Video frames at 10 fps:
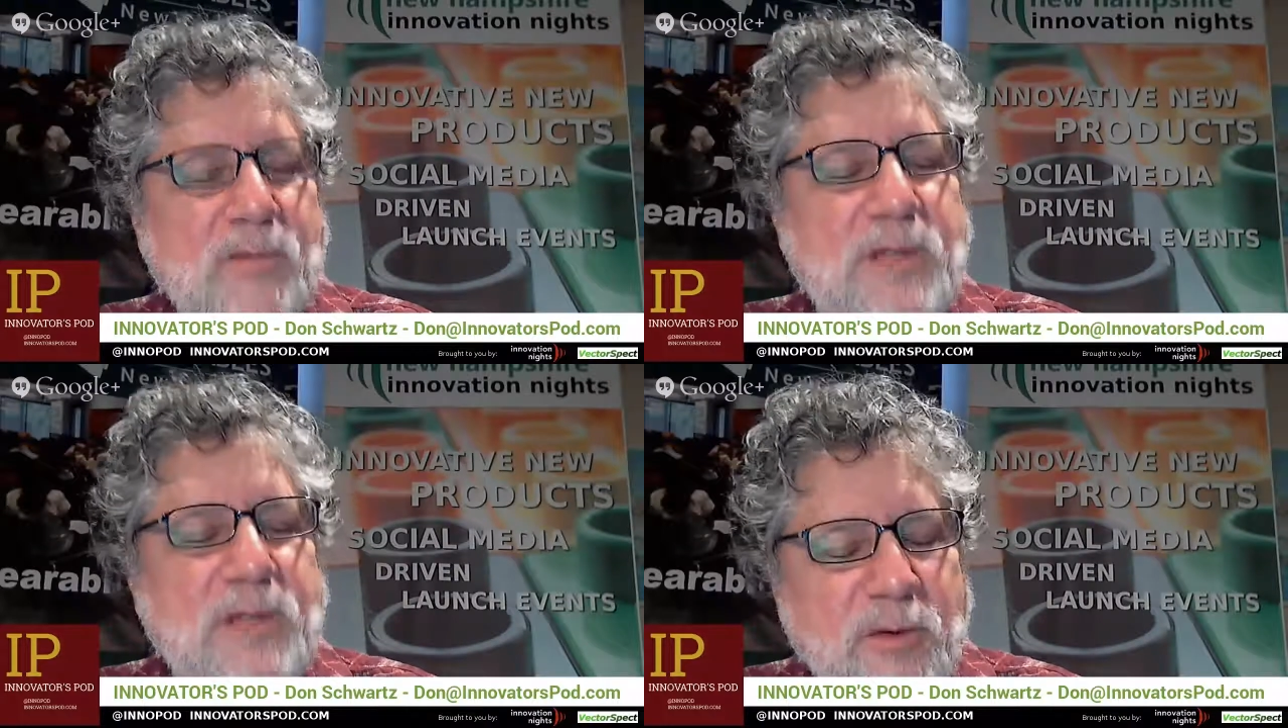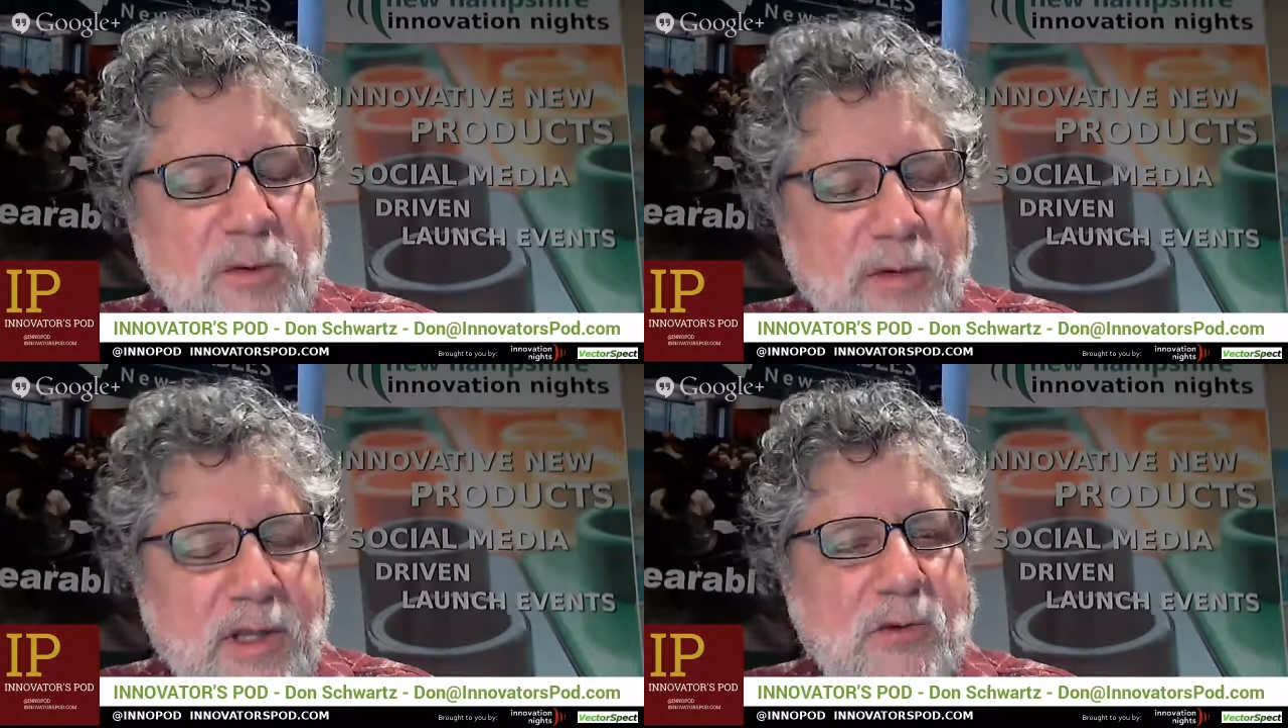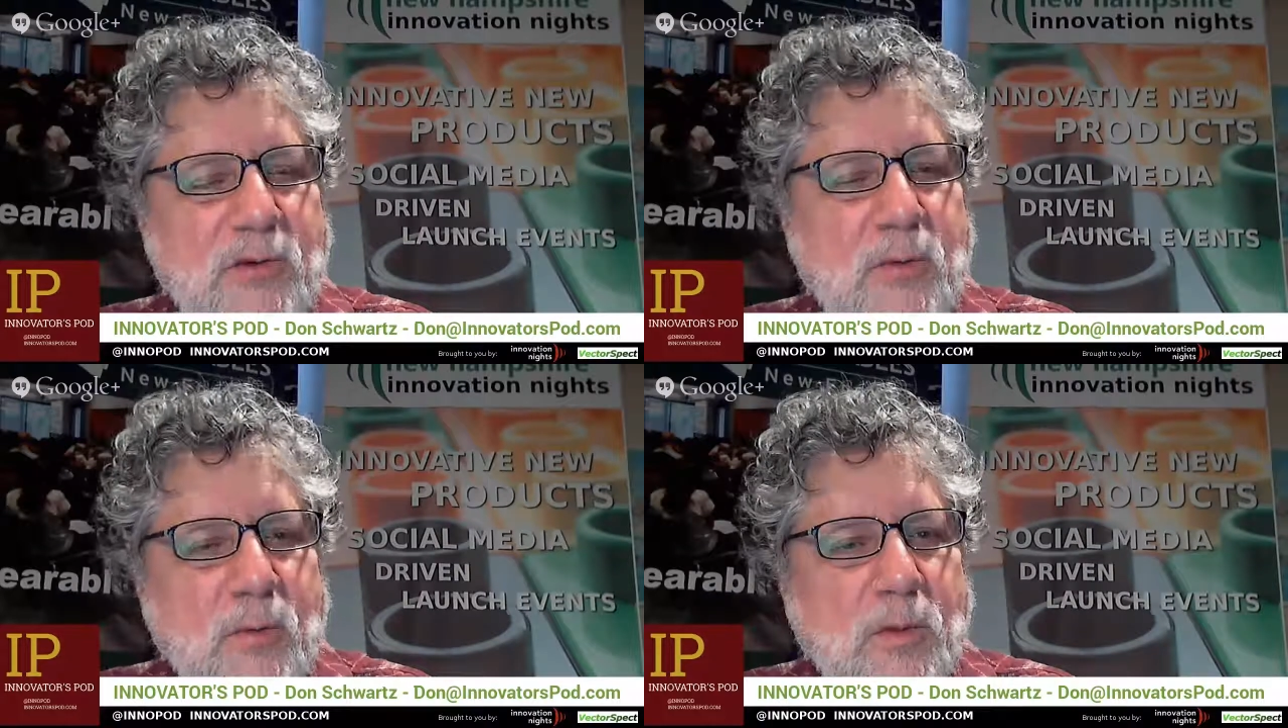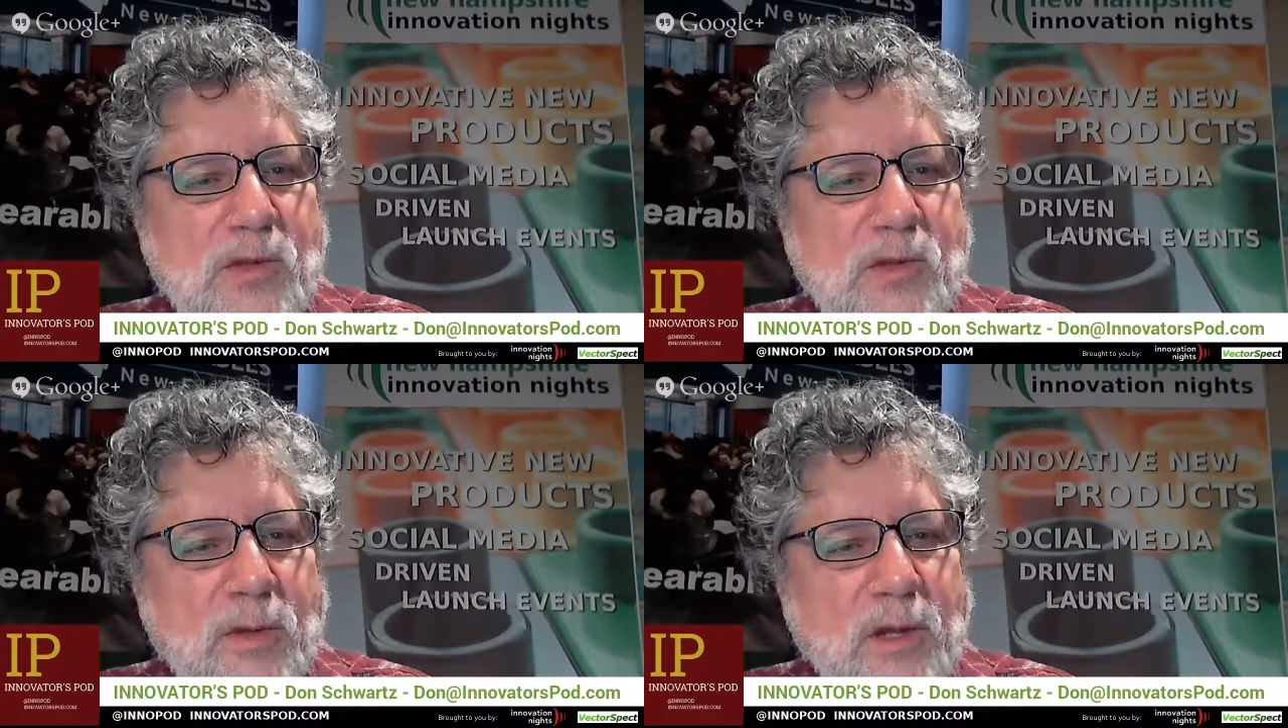delve deeper into
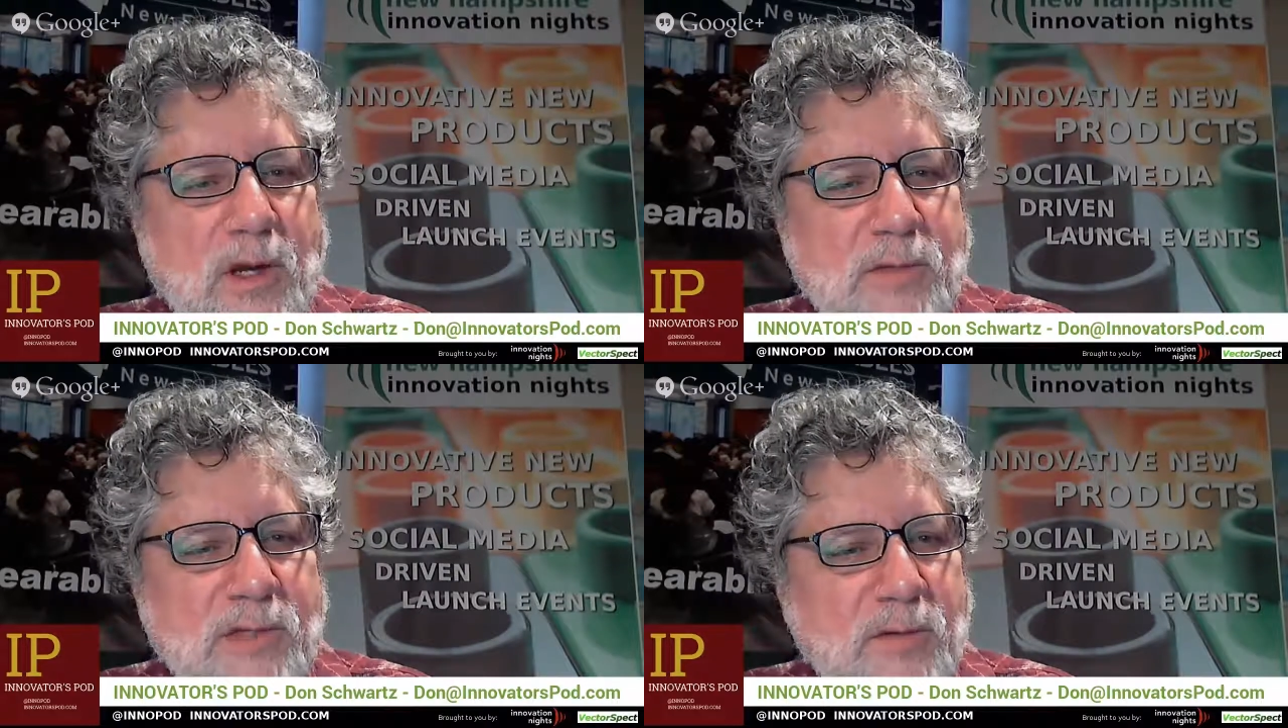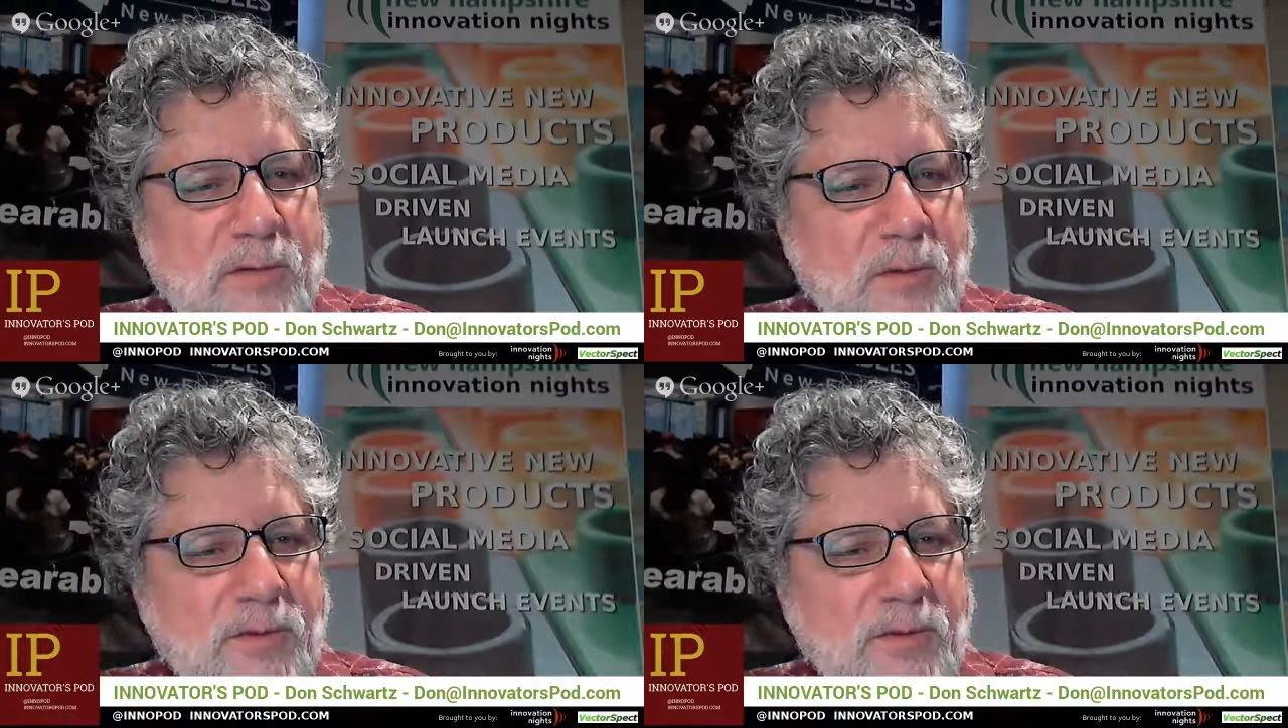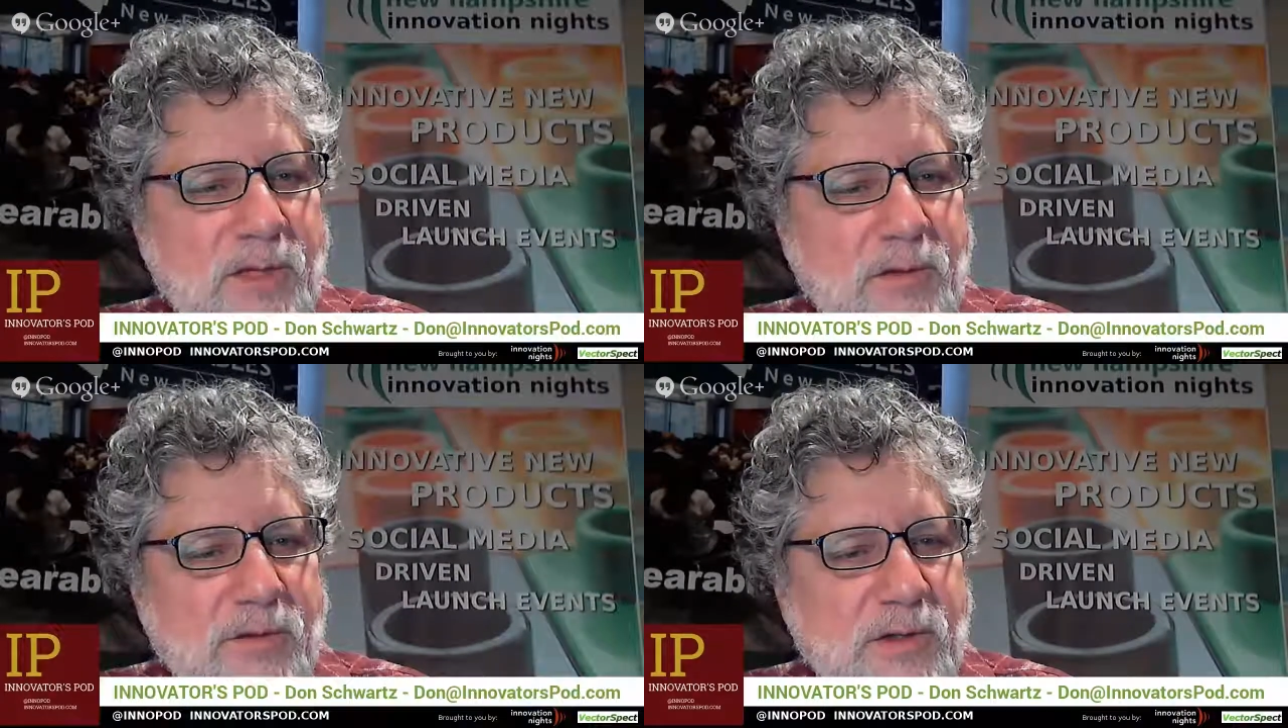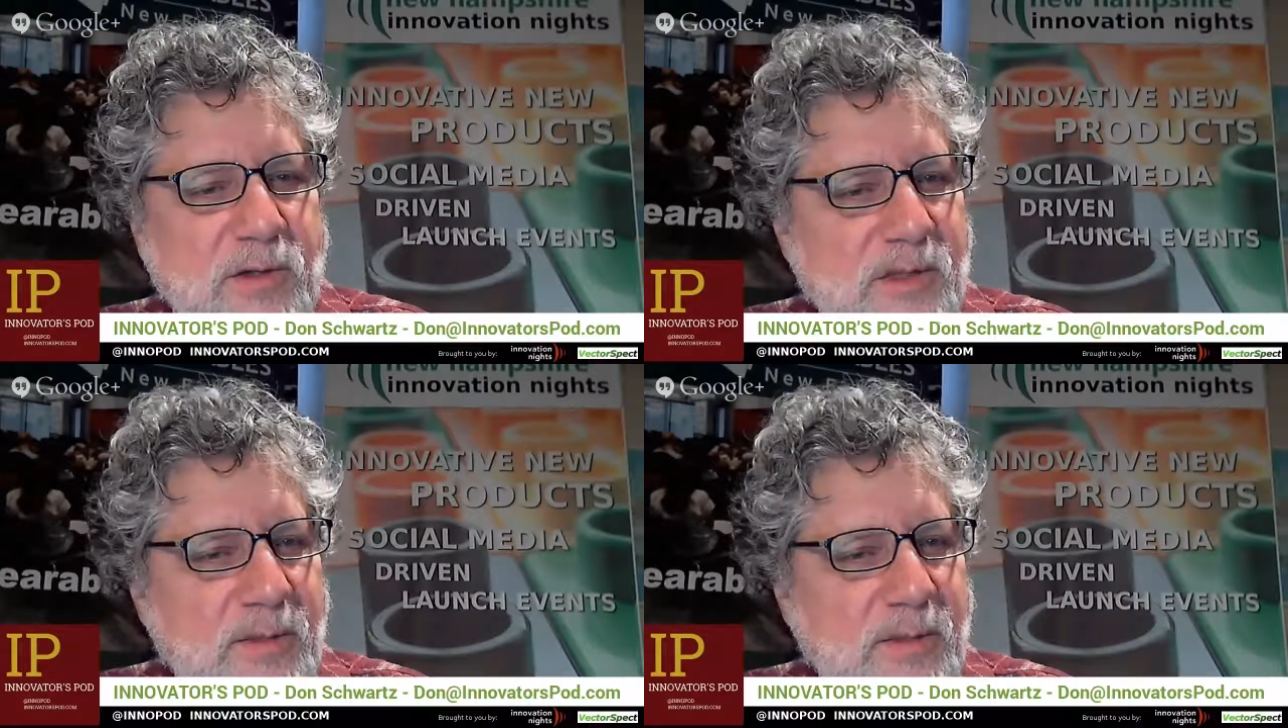what's going on with some of our
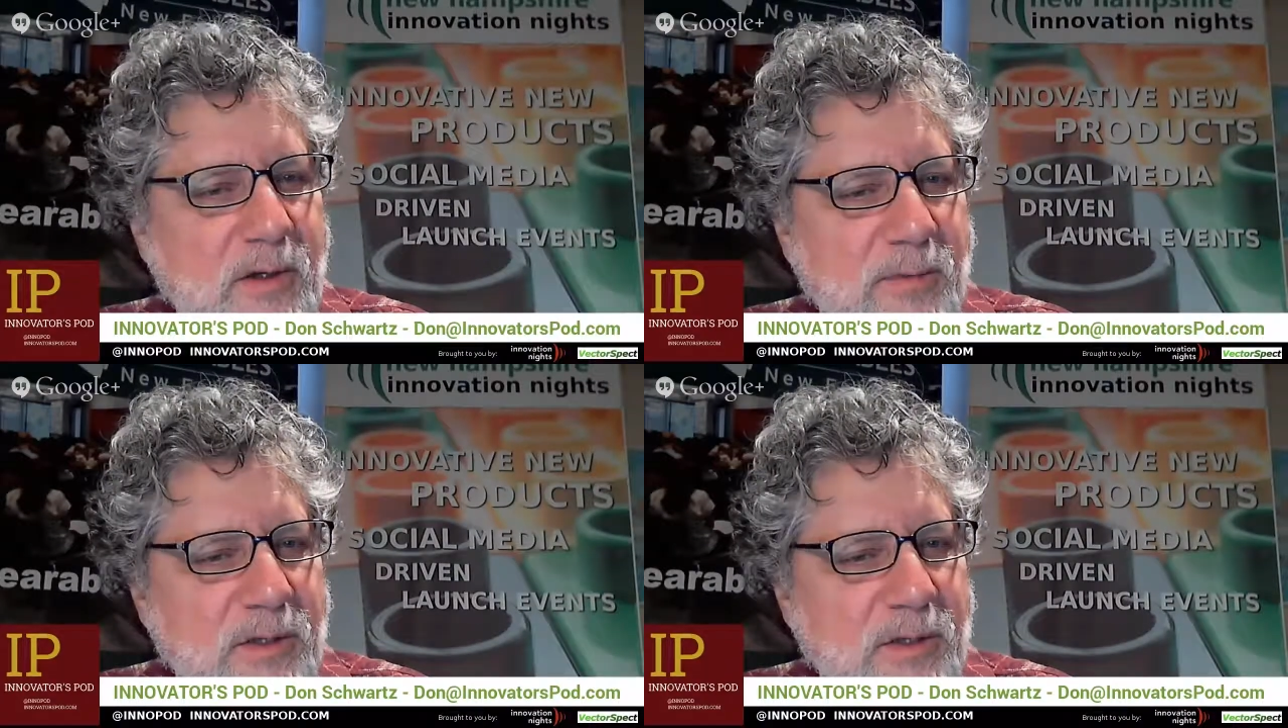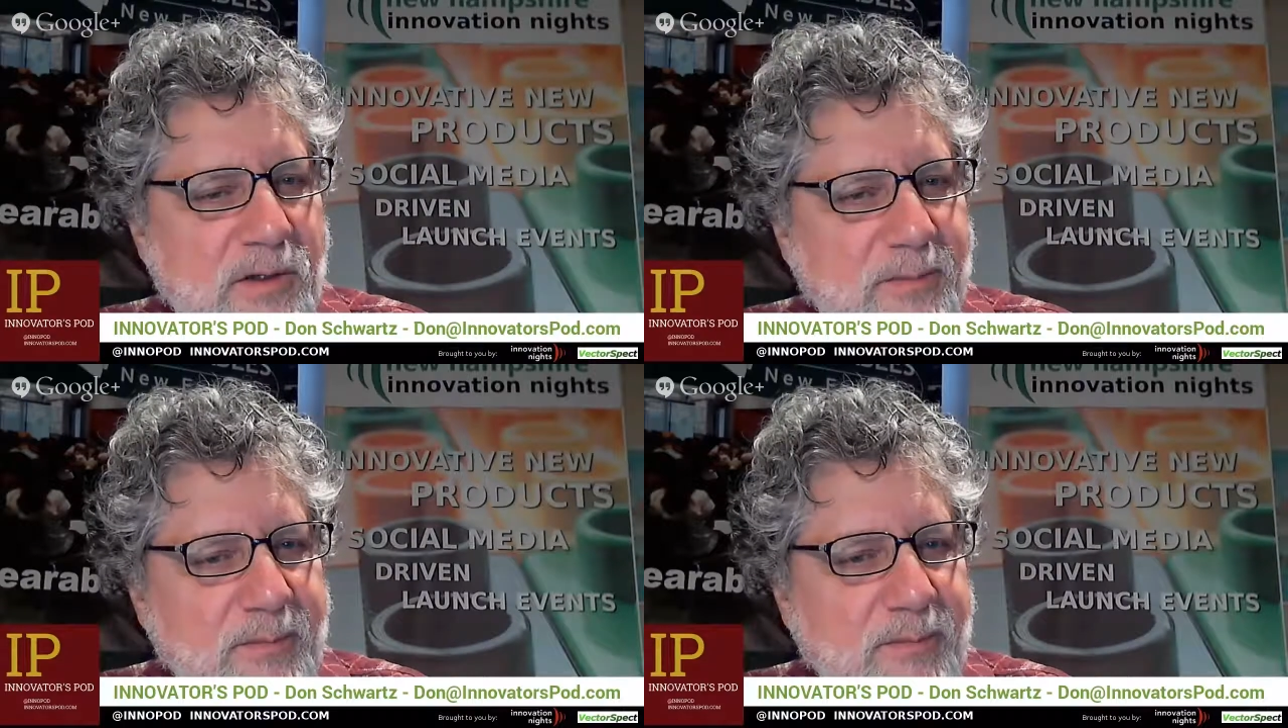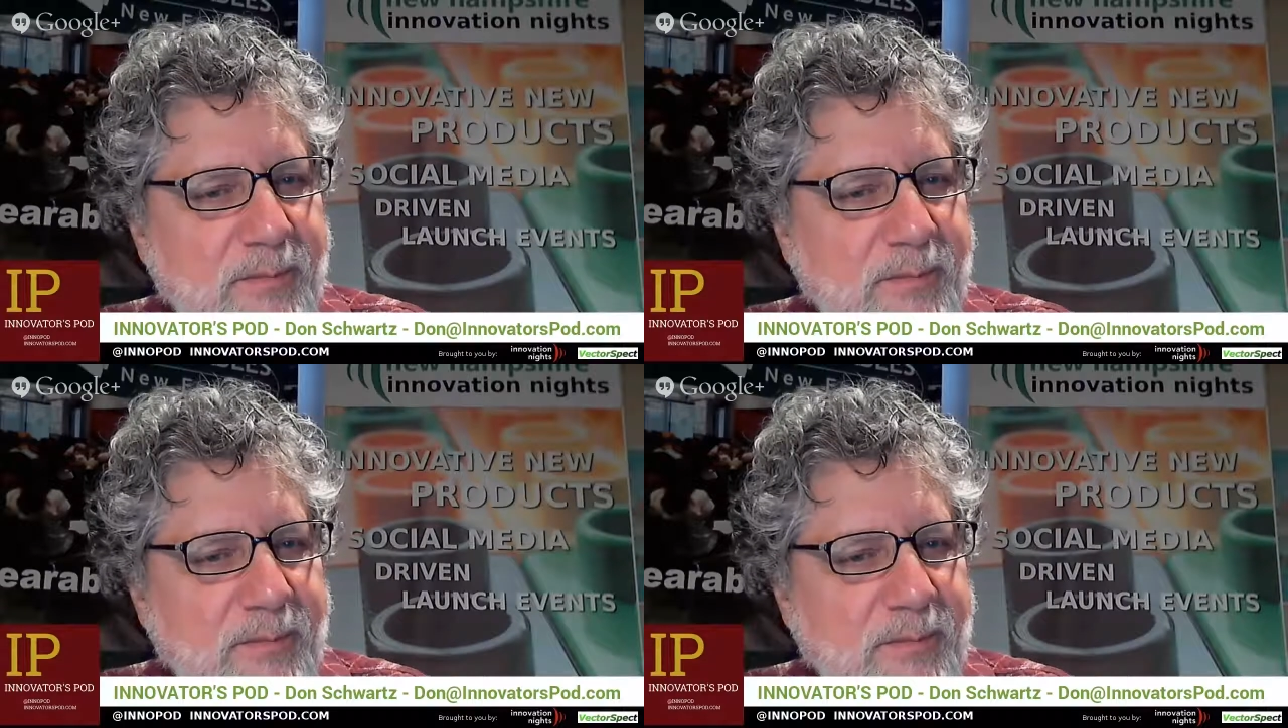presenters and exhibiting companies.